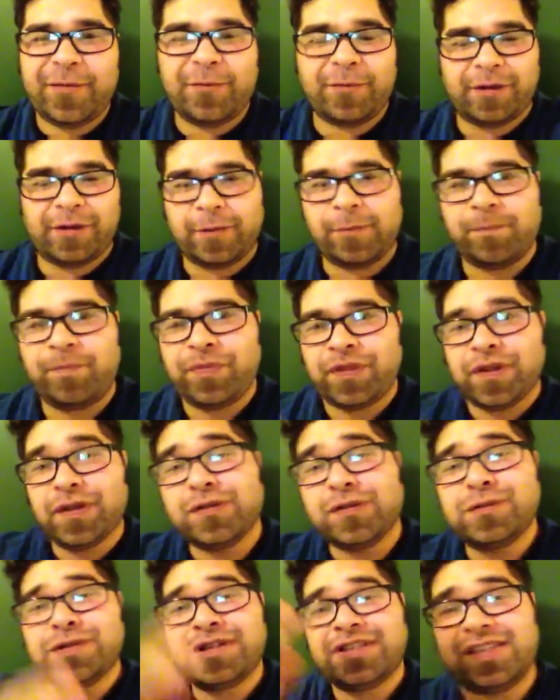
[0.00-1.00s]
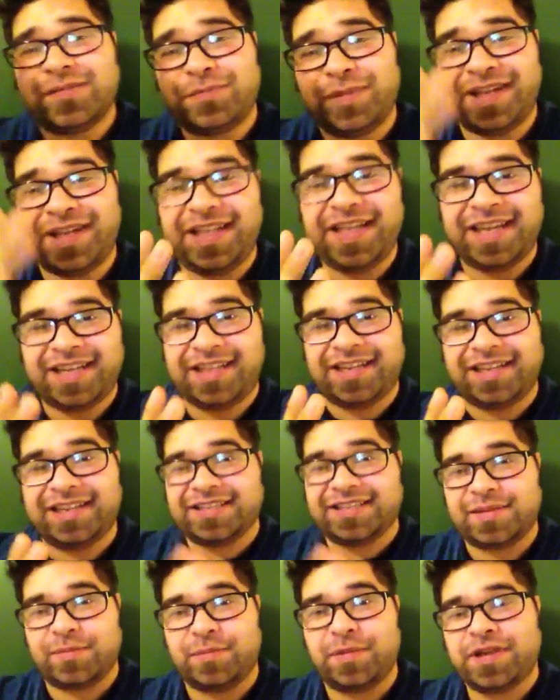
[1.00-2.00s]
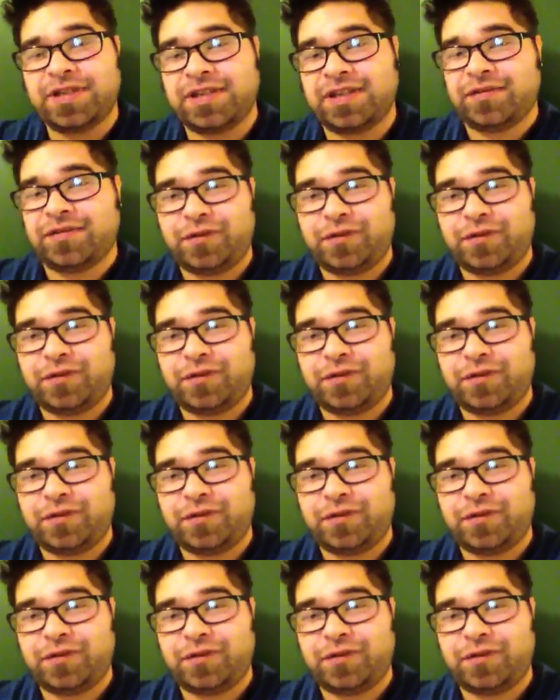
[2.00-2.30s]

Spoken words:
But those ones have been kicked into submission.